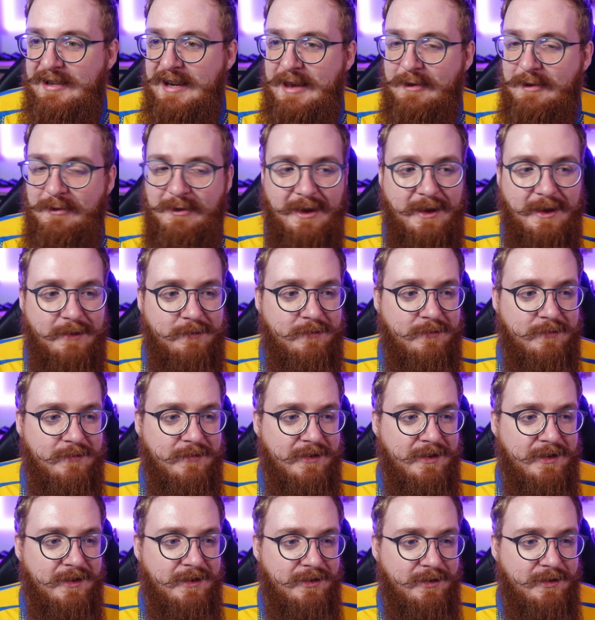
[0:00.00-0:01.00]
in FM
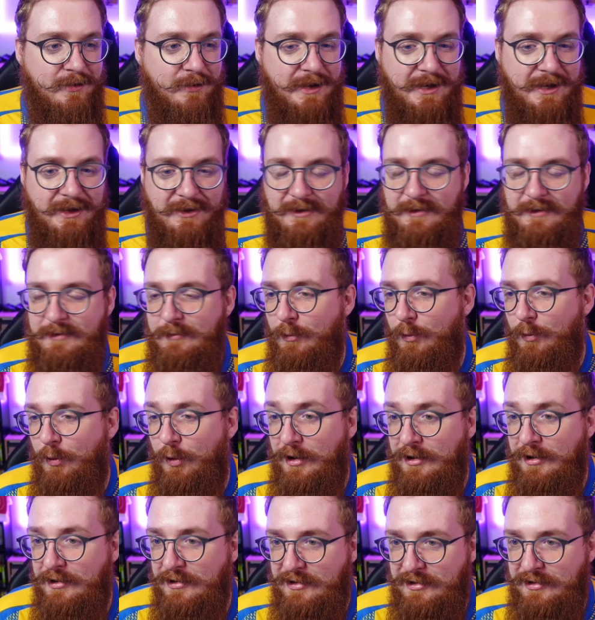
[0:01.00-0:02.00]

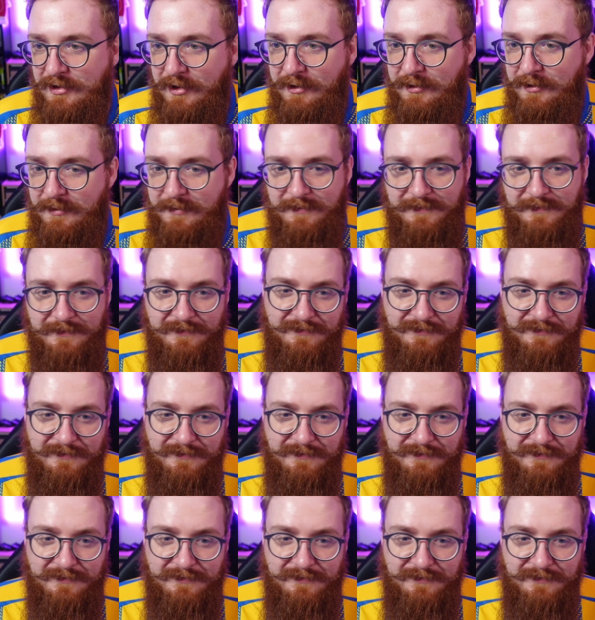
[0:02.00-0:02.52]
21, so